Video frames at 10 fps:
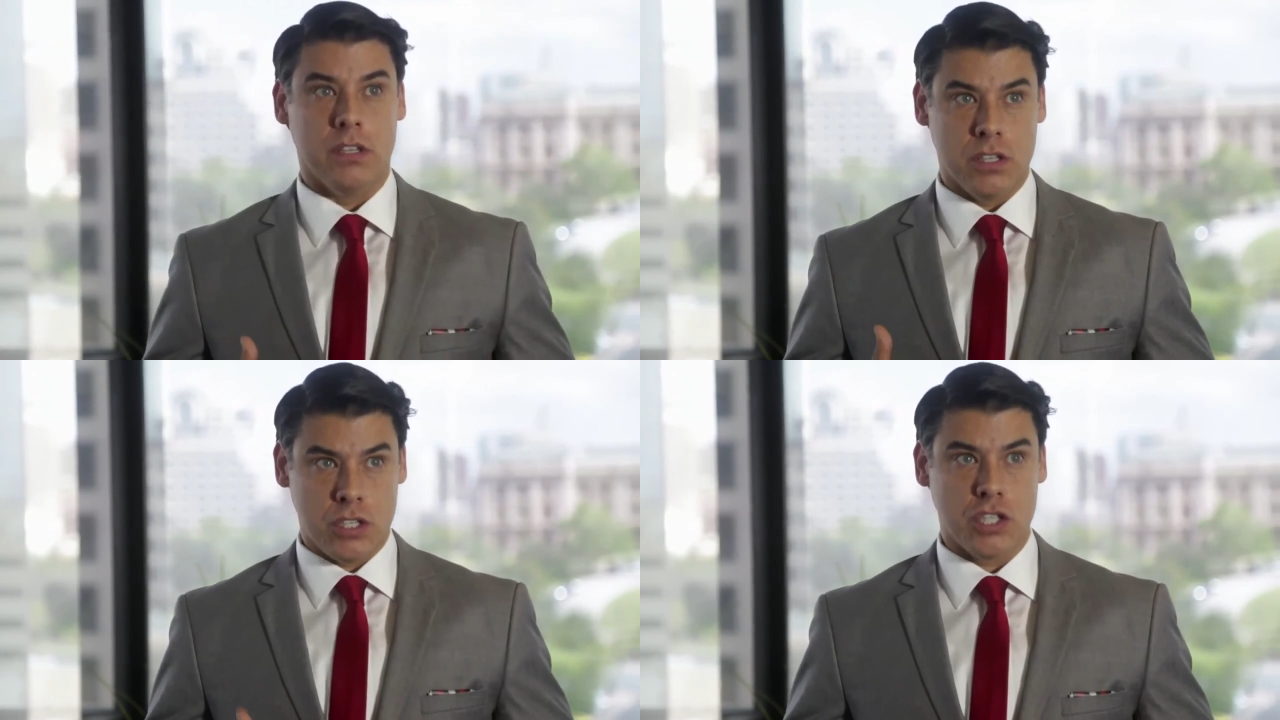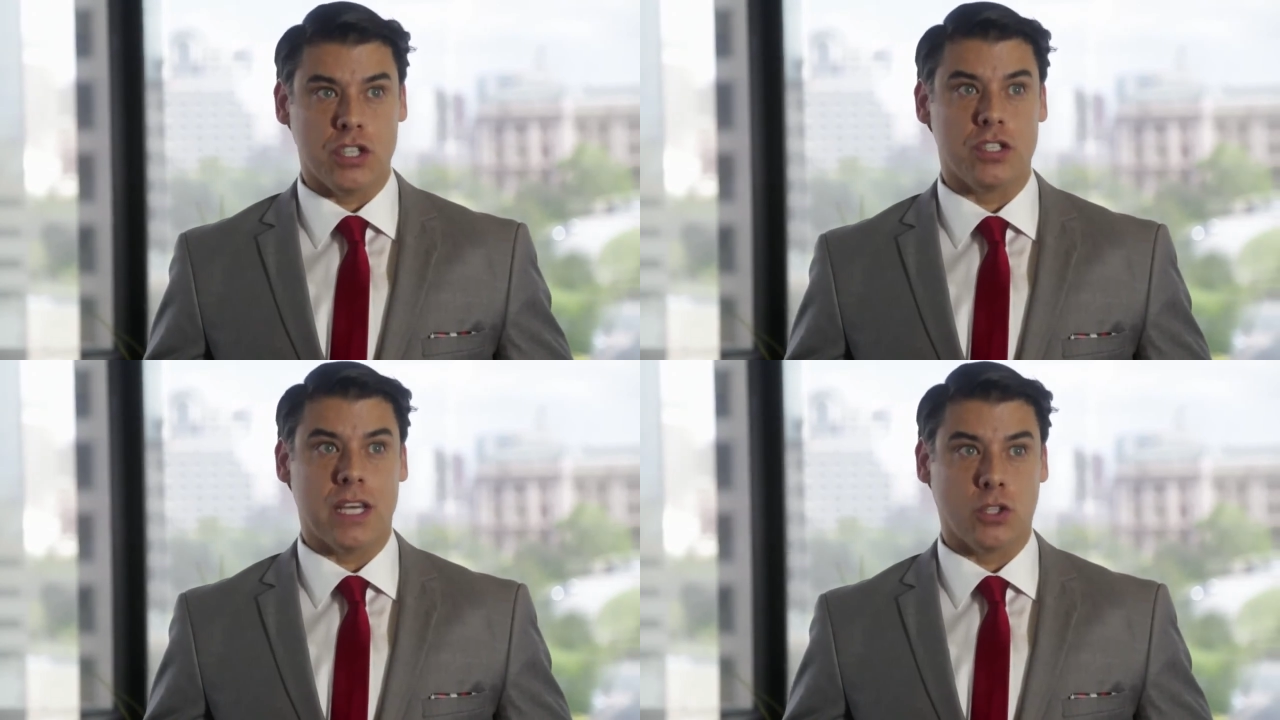the
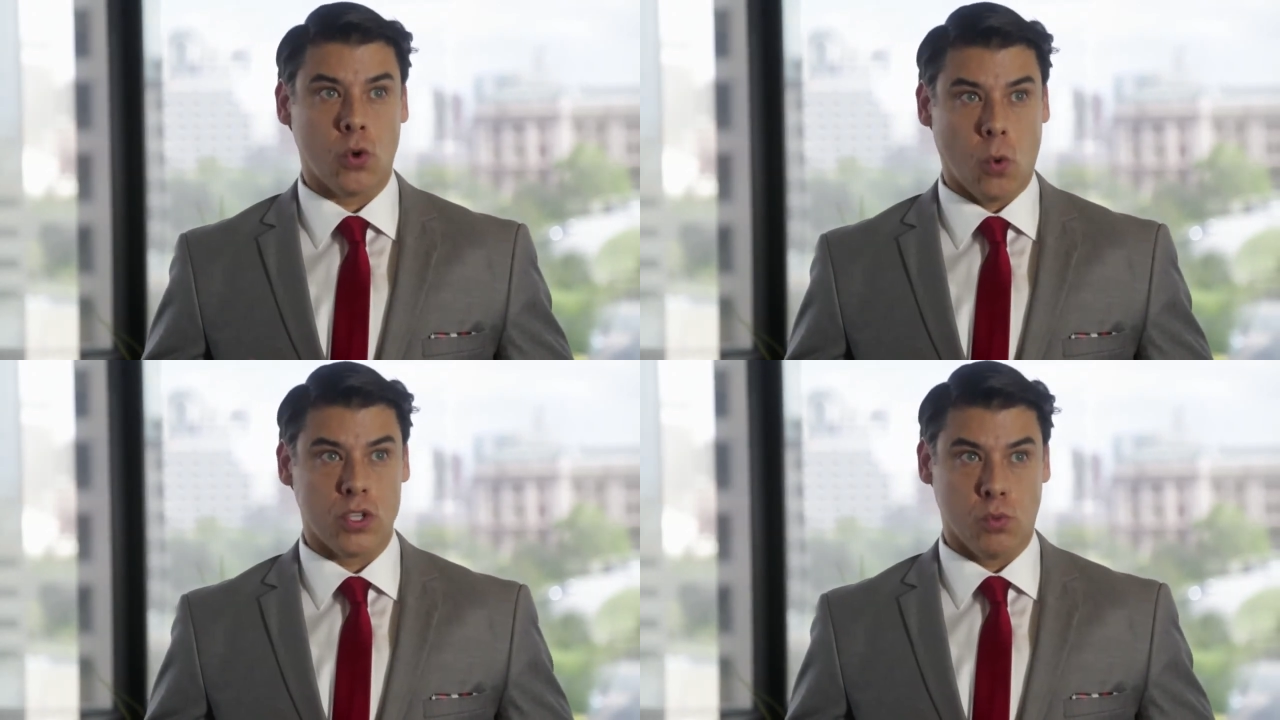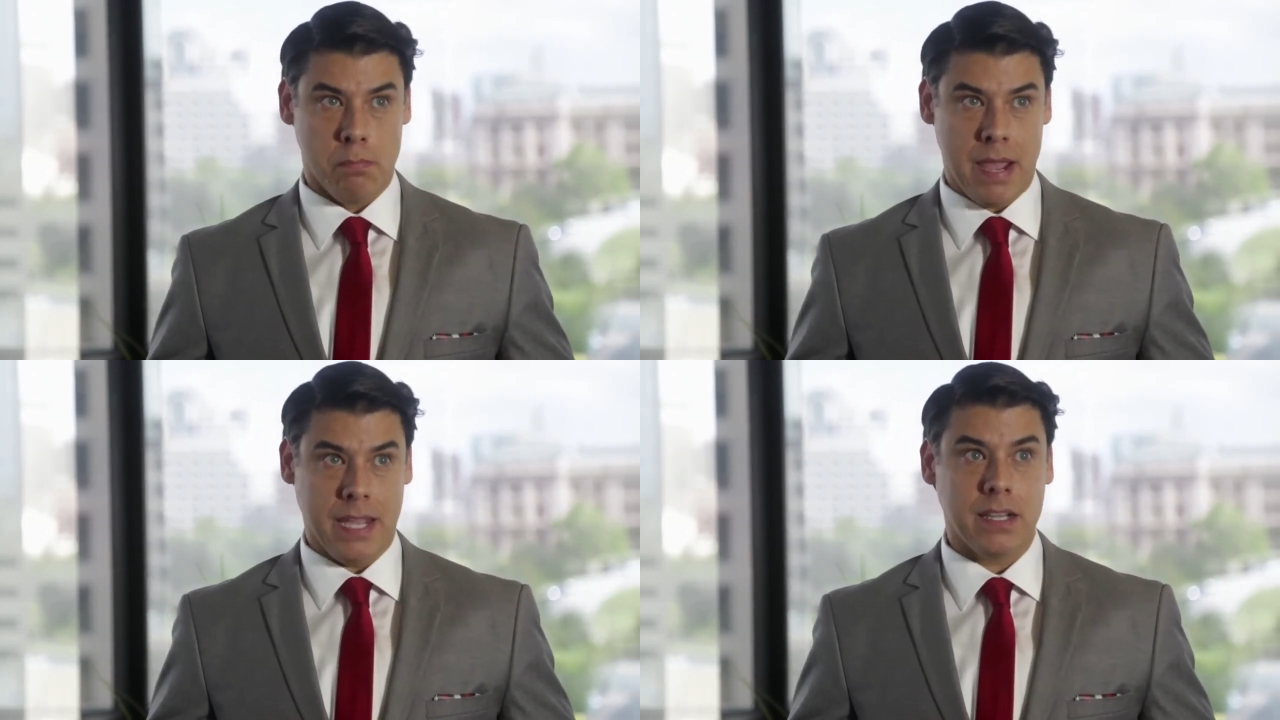decisions that the courts will
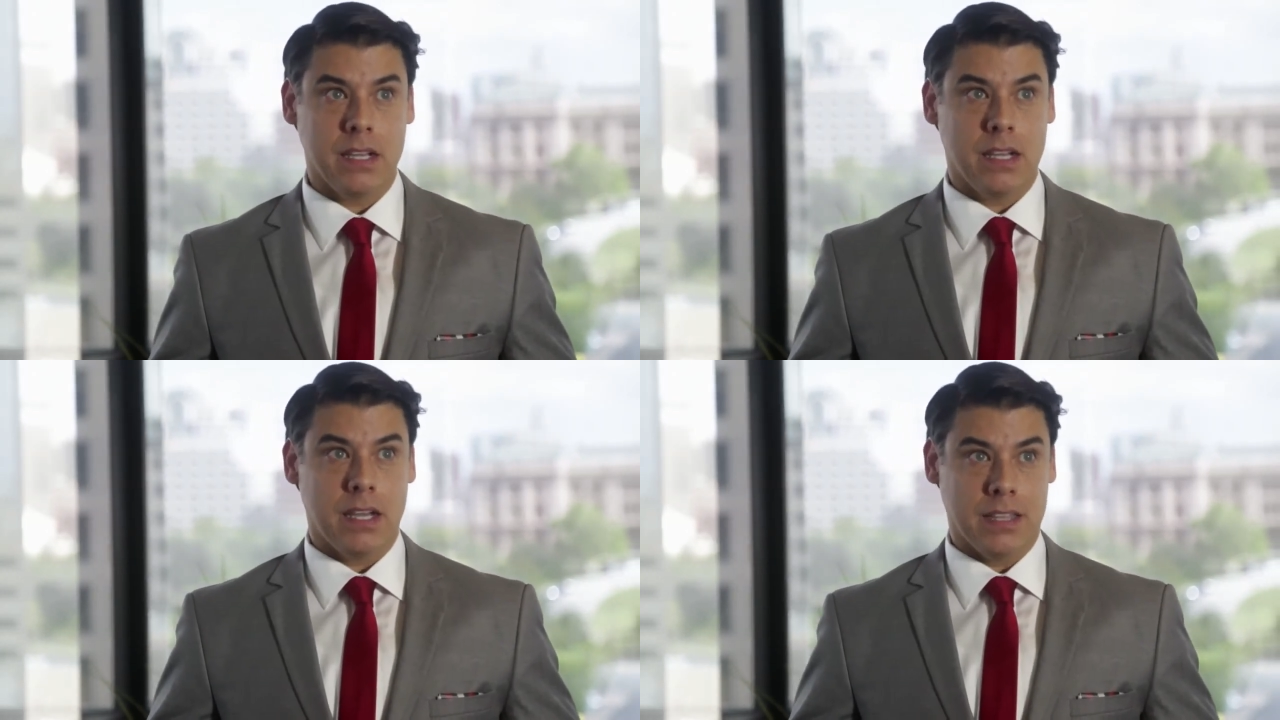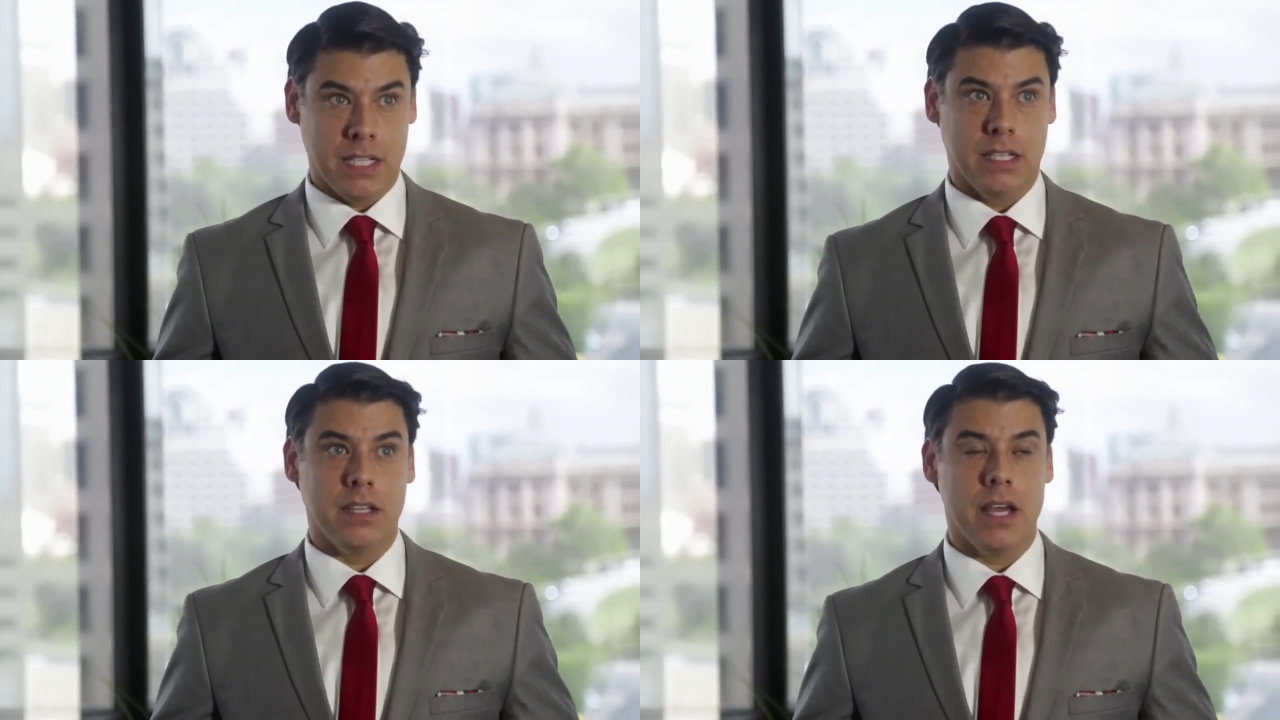make at
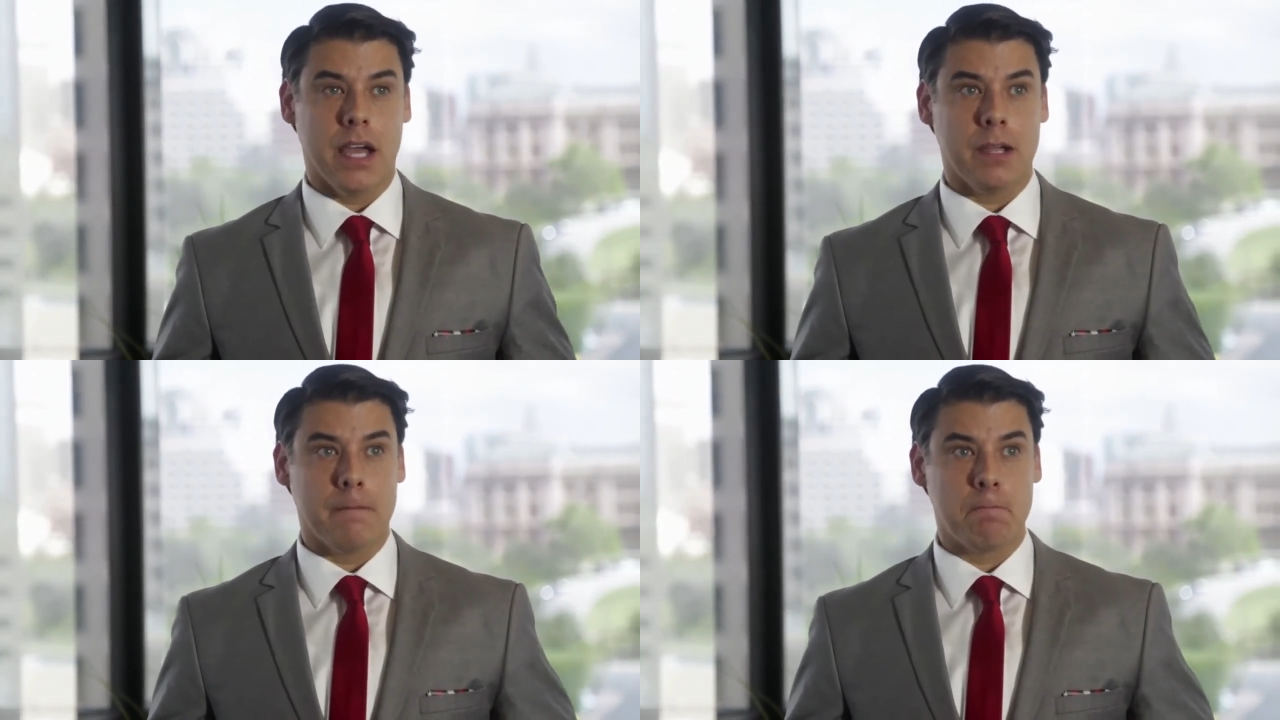the end of the day.